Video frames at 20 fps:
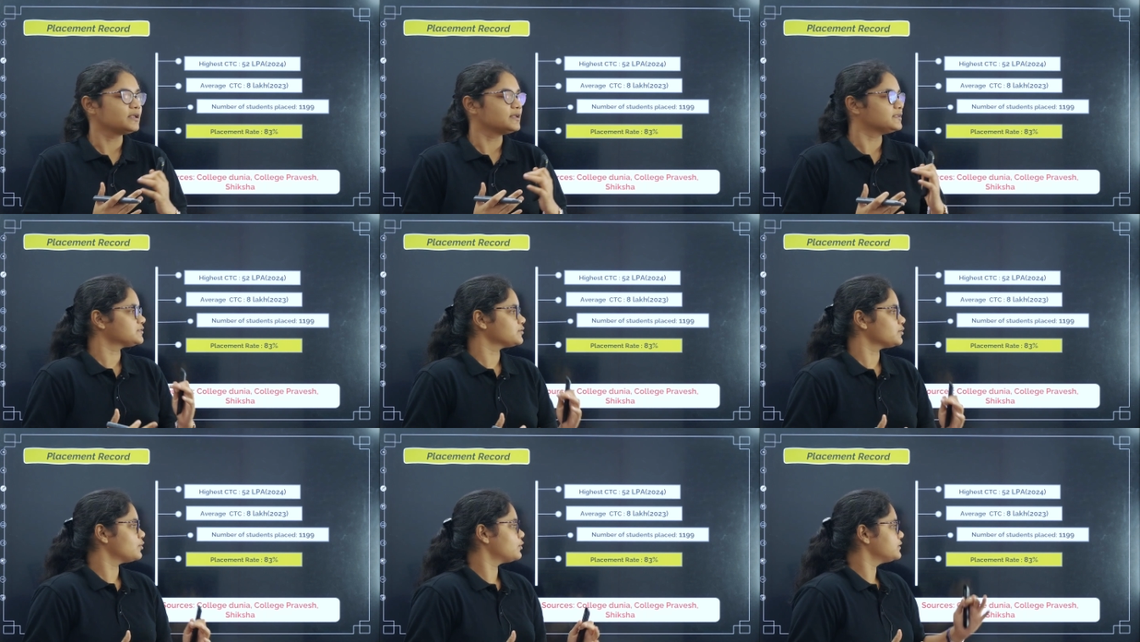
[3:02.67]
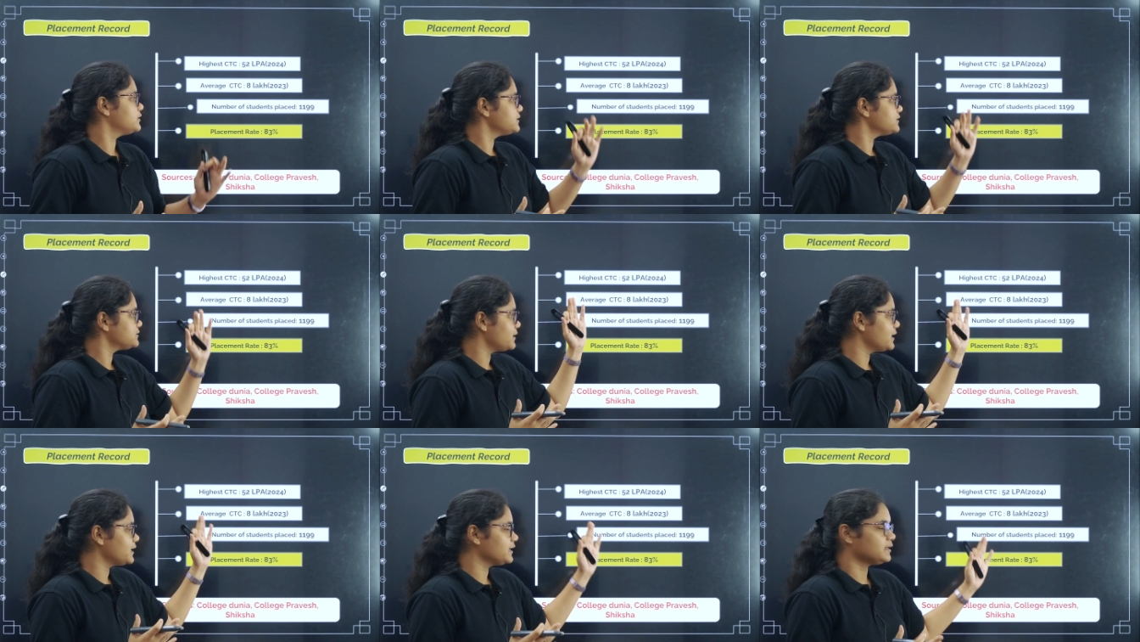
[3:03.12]
So
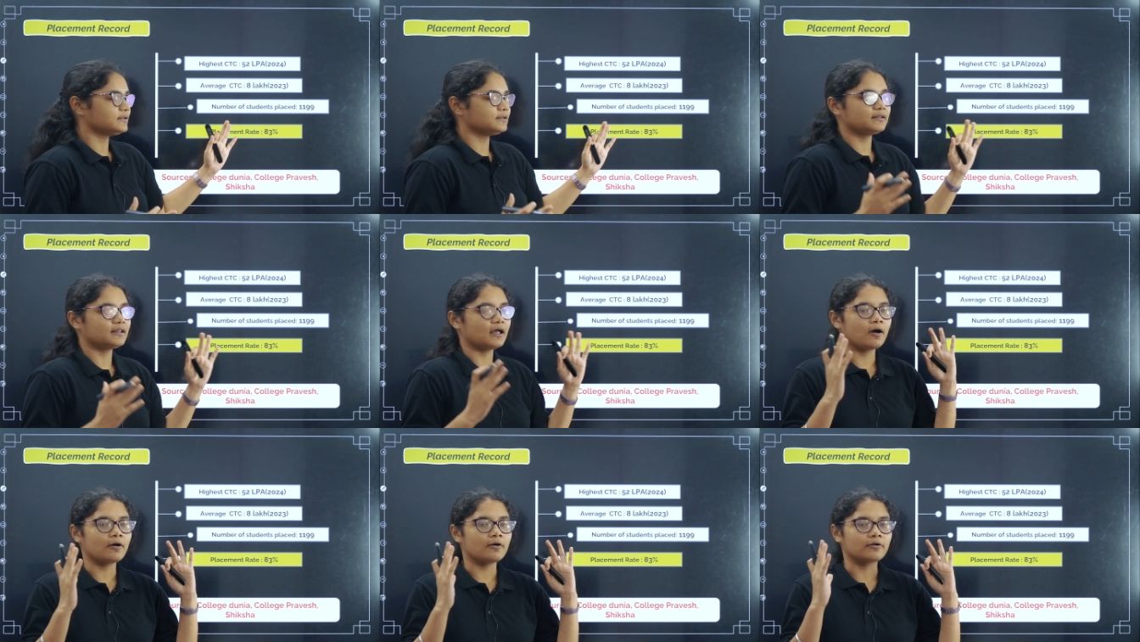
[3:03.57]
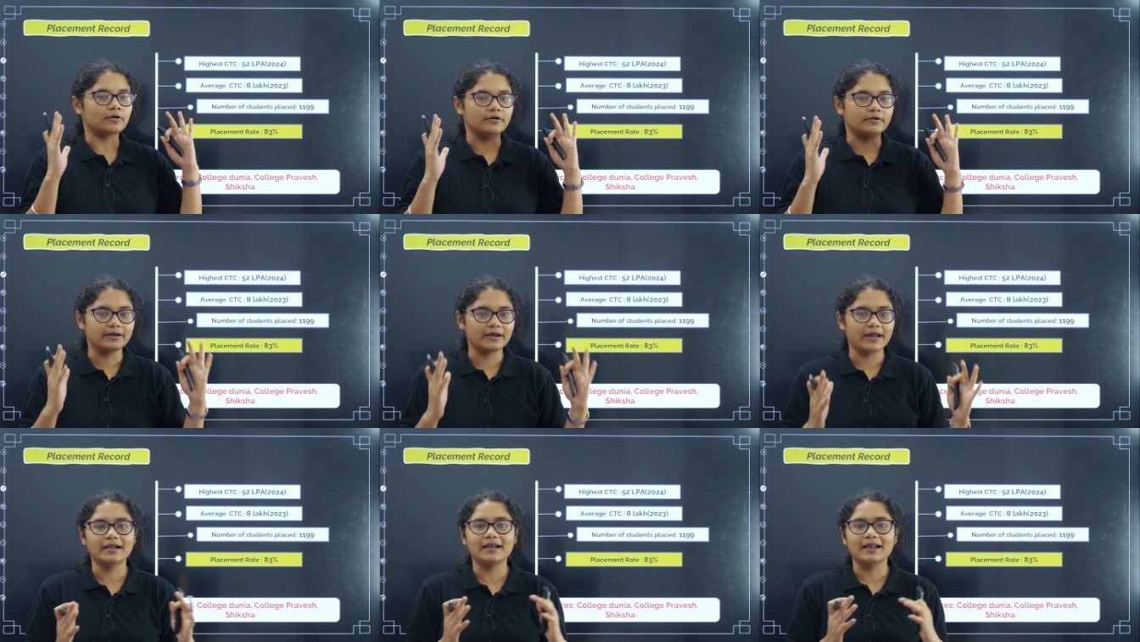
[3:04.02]
these were the
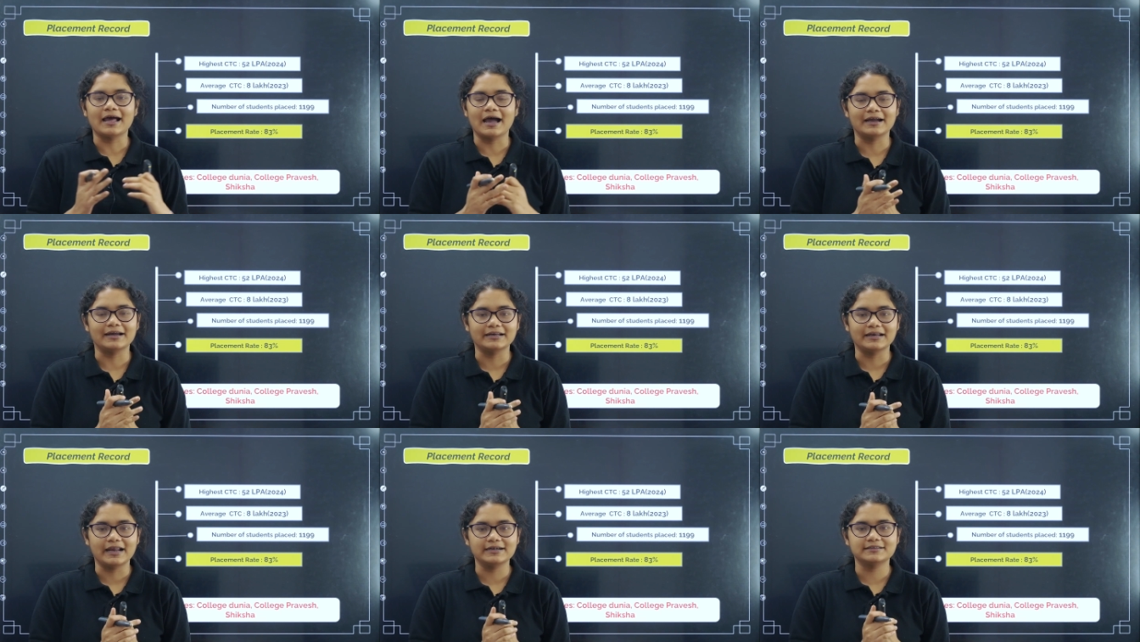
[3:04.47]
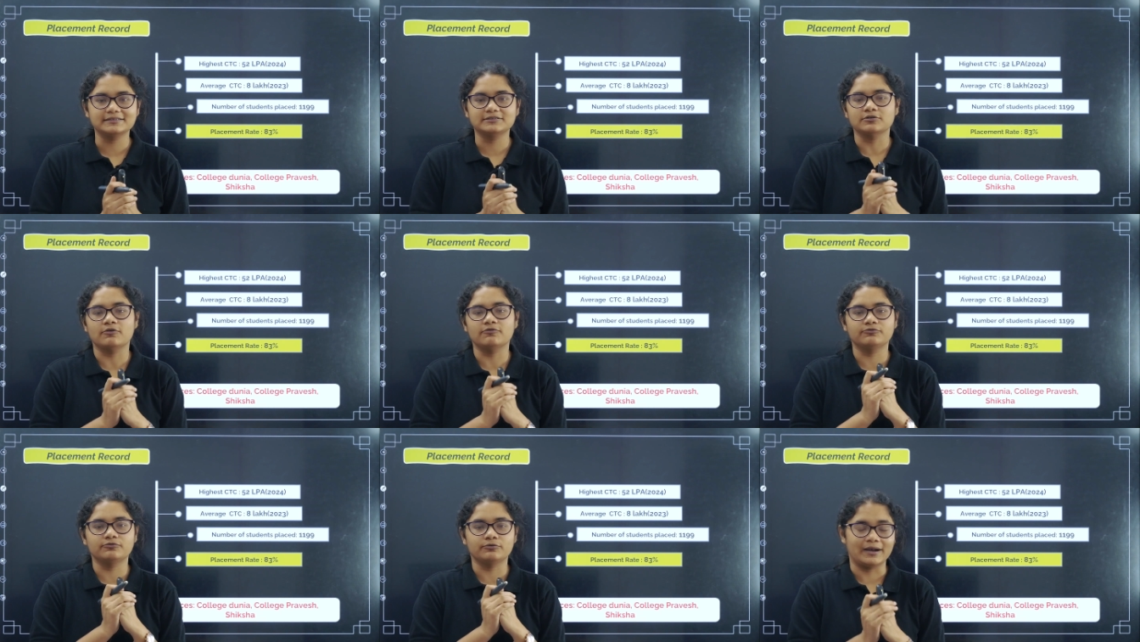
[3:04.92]
great highlights of